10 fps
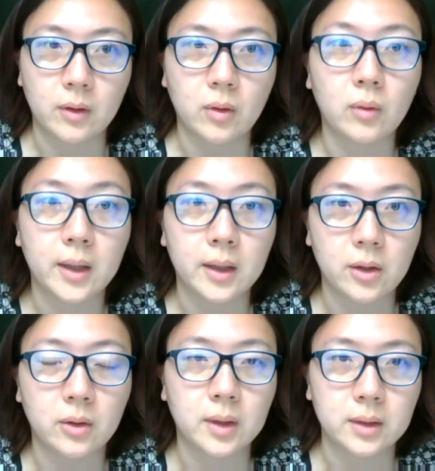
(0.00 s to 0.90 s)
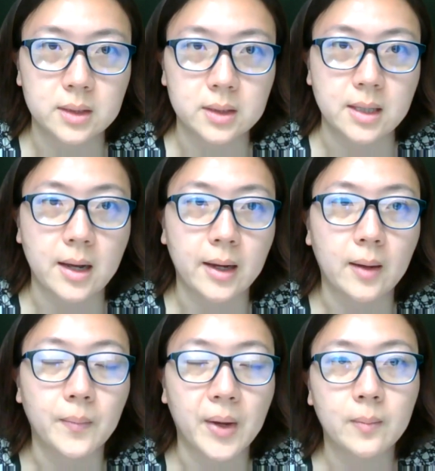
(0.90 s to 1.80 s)
only knowing the design
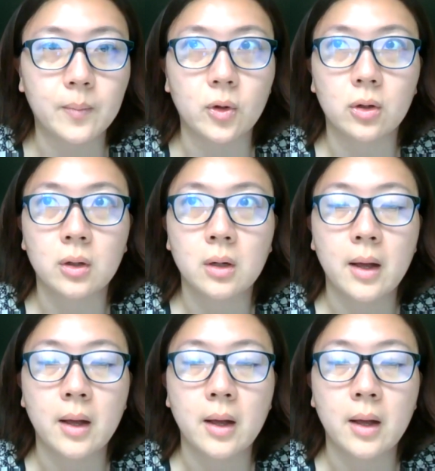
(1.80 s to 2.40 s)
on paper.